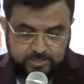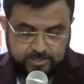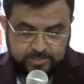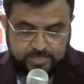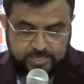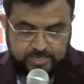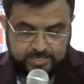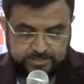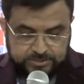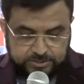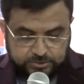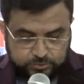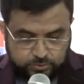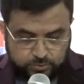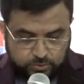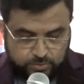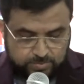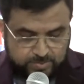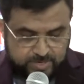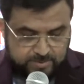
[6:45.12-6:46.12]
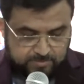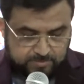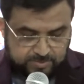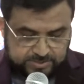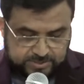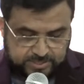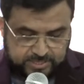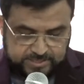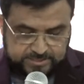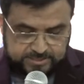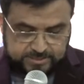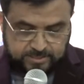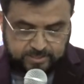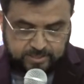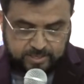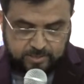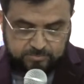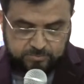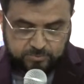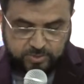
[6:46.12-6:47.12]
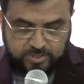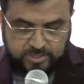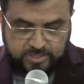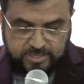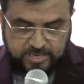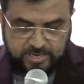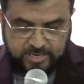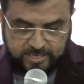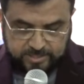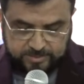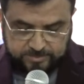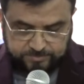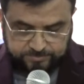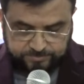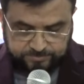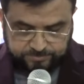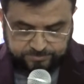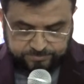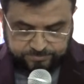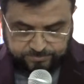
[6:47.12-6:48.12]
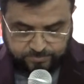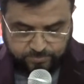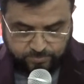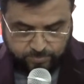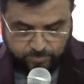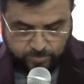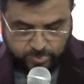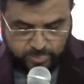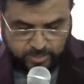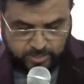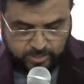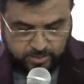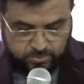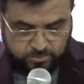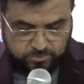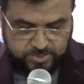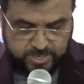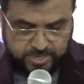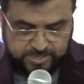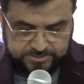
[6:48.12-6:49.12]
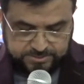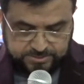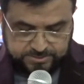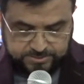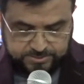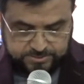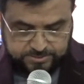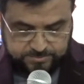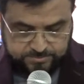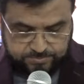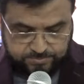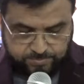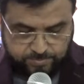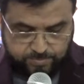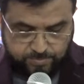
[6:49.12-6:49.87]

there are so many masajid, alhamdulillah, around us.